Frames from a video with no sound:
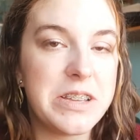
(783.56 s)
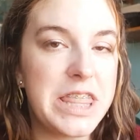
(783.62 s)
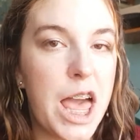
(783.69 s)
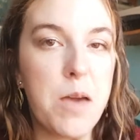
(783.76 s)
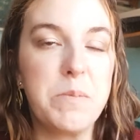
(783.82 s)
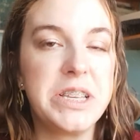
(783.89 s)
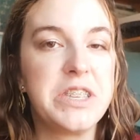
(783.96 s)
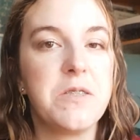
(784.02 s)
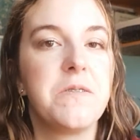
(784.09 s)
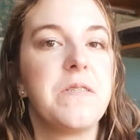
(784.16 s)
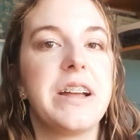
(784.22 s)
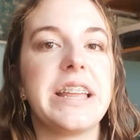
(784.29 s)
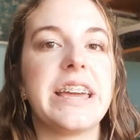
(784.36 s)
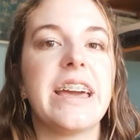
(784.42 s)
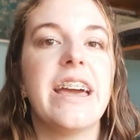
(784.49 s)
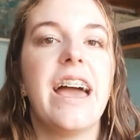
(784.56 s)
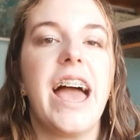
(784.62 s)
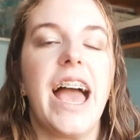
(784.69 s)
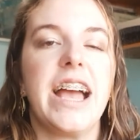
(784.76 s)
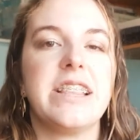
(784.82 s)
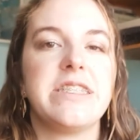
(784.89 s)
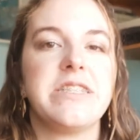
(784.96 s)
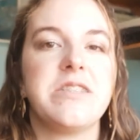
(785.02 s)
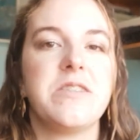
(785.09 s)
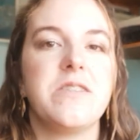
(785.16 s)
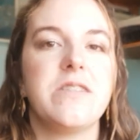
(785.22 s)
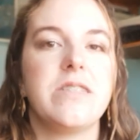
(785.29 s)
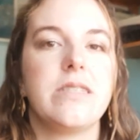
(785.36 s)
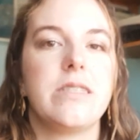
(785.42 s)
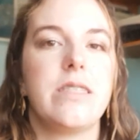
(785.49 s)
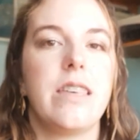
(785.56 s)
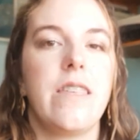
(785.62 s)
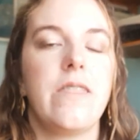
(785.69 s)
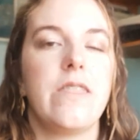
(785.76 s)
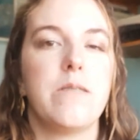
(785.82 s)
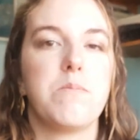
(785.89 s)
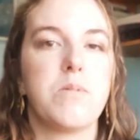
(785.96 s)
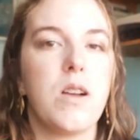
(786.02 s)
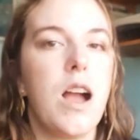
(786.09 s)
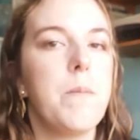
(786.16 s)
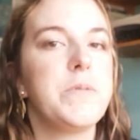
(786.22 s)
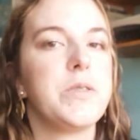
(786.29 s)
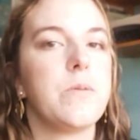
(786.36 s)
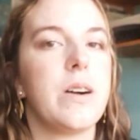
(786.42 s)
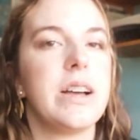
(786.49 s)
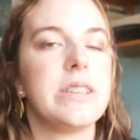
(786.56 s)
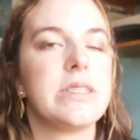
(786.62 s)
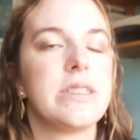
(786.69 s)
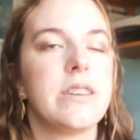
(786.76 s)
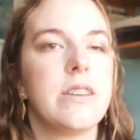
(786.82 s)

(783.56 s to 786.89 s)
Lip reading: that be so funny? And so then the prompt was,